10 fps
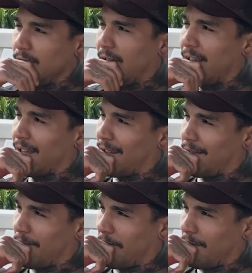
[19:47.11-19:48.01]
like,
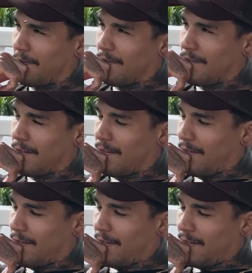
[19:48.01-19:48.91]

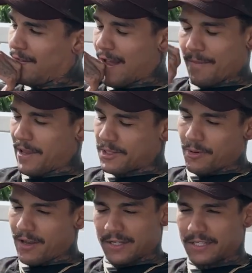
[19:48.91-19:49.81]
I mean, that's
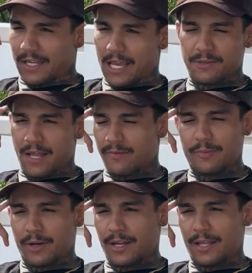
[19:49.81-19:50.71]
probably just the case with
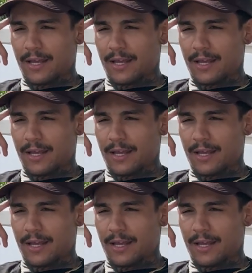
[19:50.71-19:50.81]
everybody.